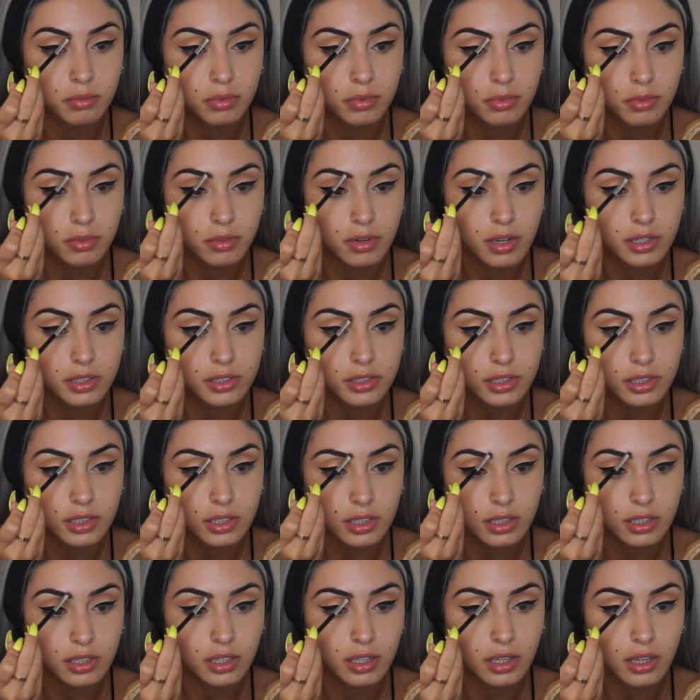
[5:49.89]

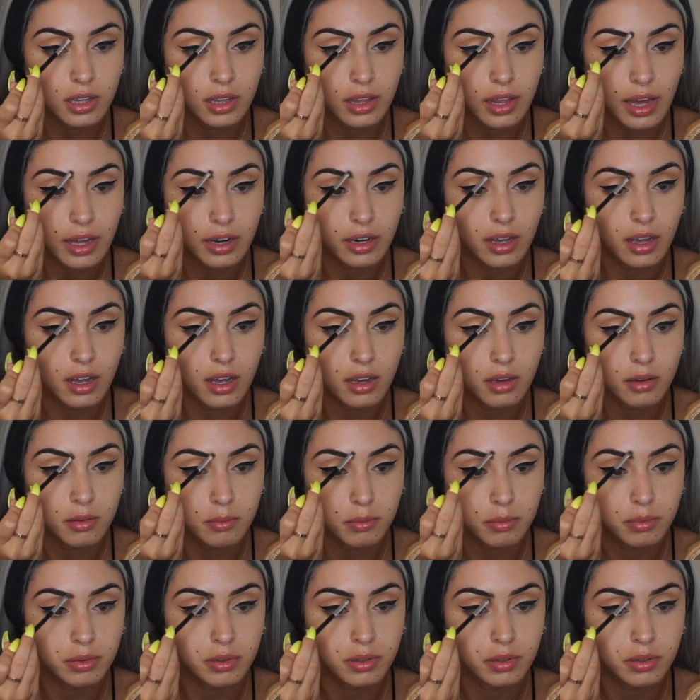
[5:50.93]
brushing that up.